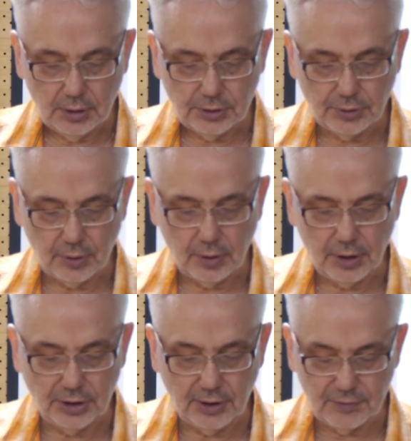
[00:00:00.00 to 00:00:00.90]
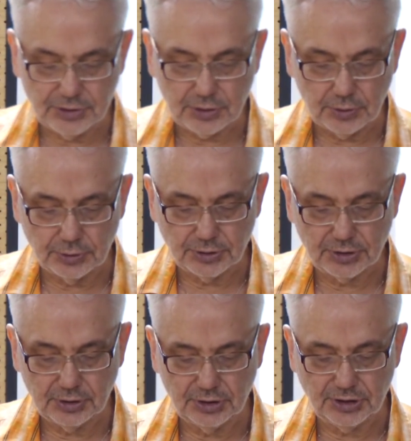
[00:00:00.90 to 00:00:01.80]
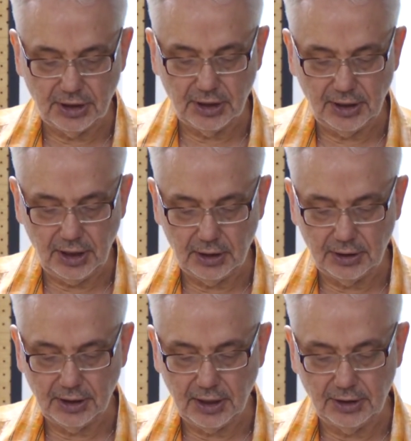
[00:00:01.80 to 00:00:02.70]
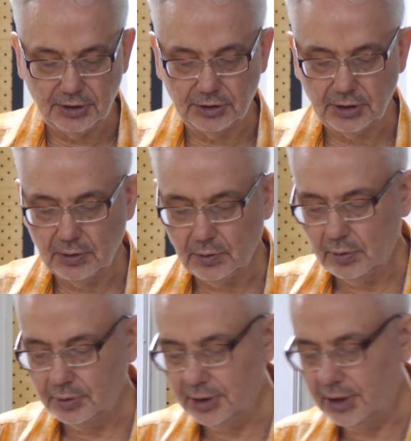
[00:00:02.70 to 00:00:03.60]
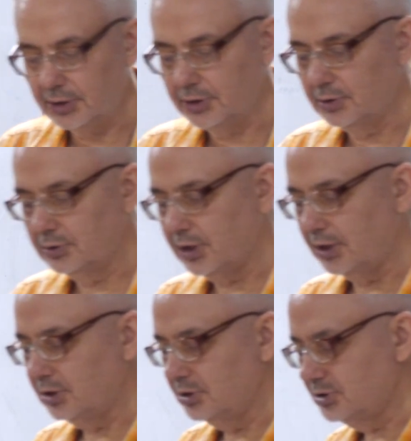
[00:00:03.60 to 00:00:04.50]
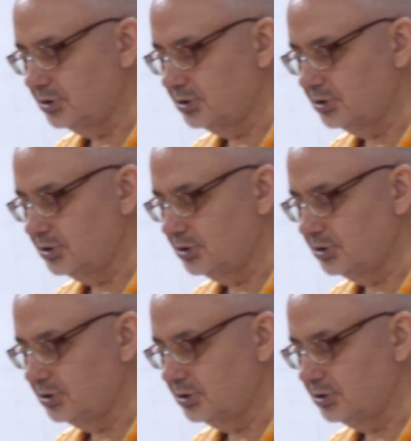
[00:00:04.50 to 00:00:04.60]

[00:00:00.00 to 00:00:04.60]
So in a viscous shear layer located on a tangent